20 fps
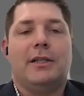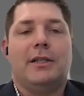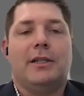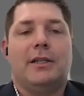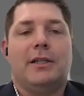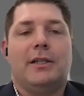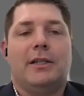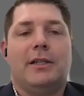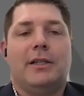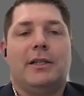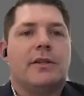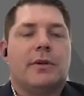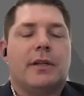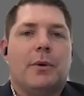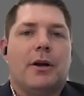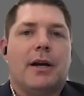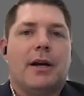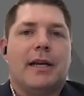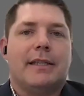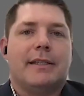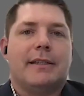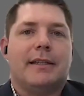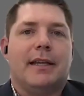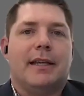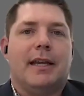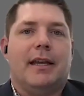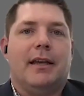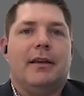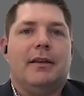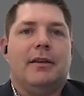And this is really where I
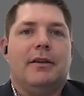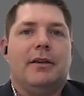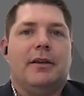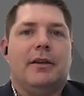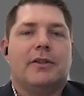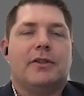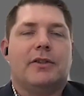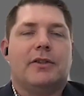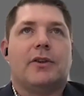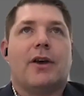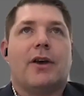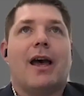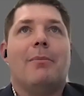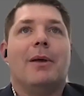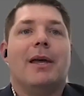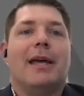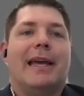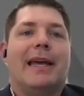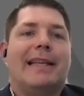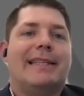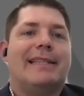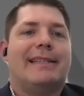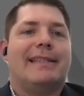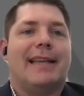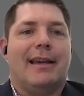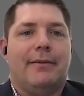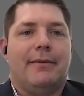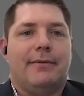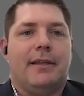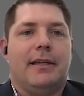see cyber and
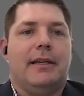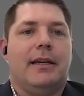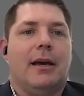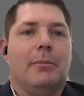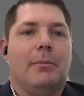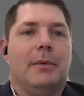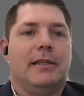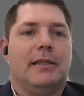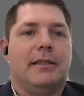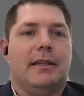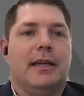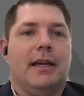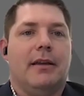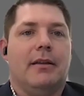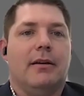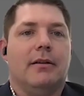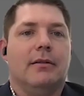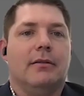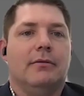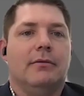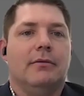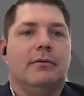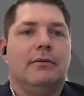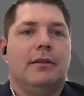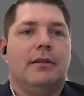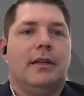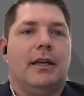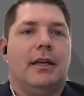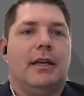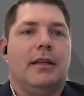safety coming together
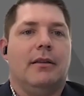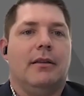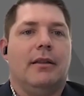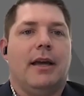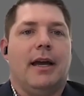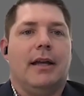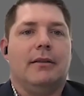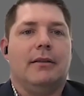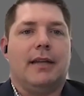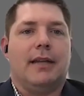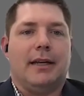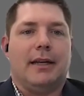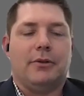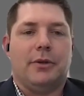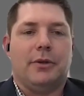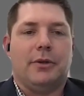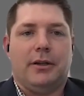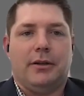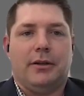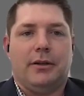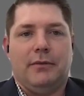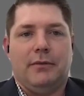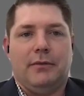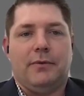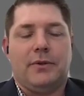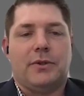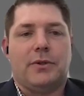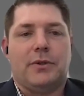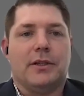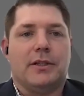in that critical
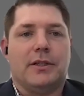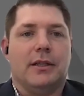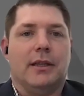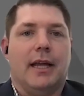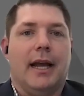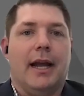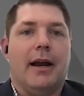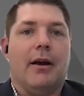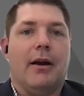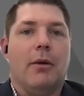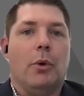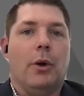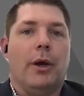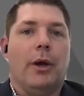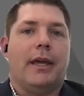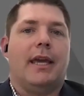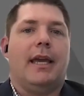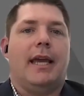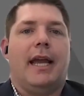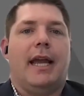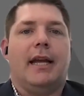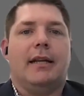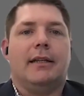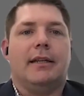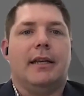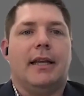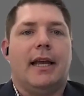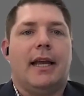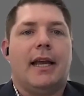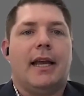infrastructure layer, and working hand
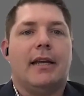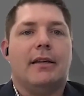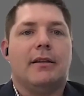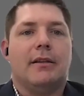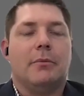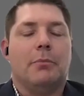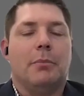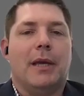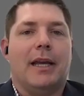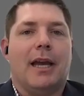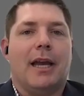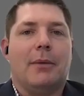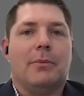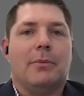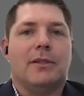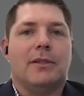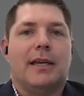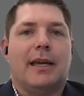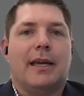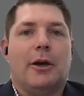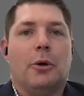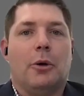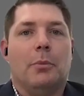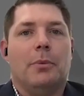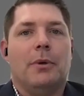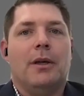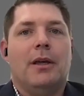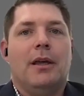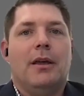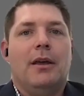in hand, and being able to help
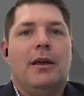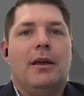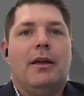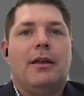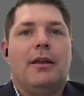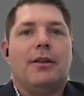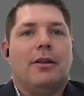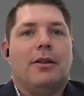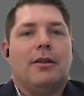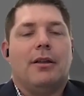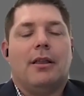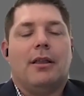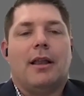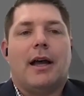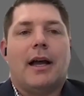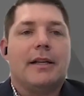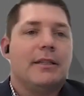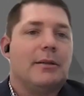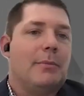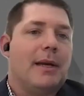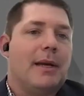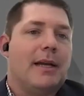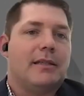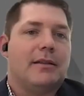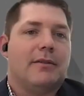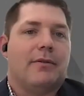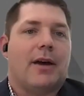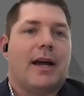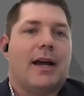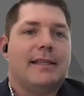the large
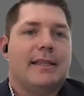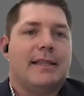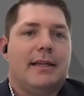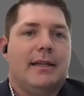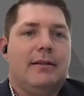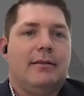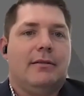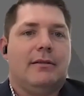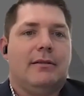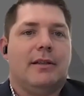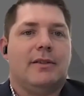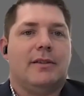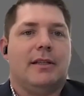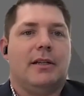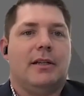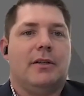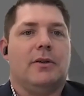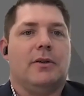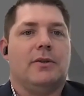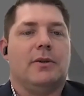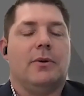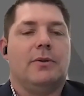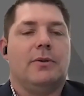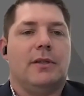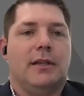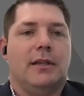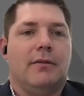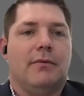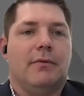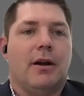amounts of IT that sit in those
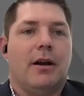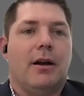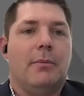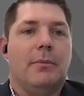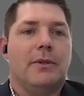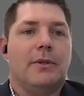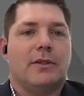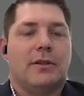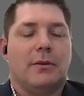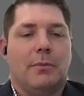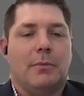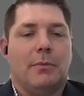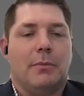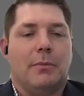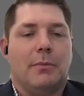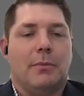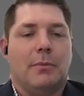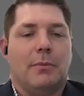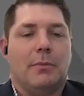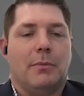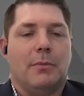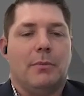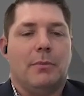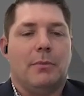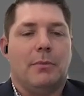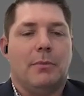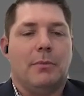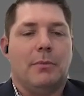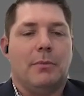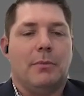OT environments to make sure that we
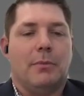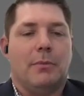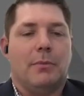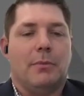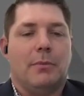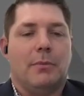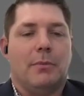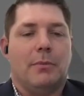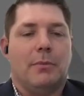cover this.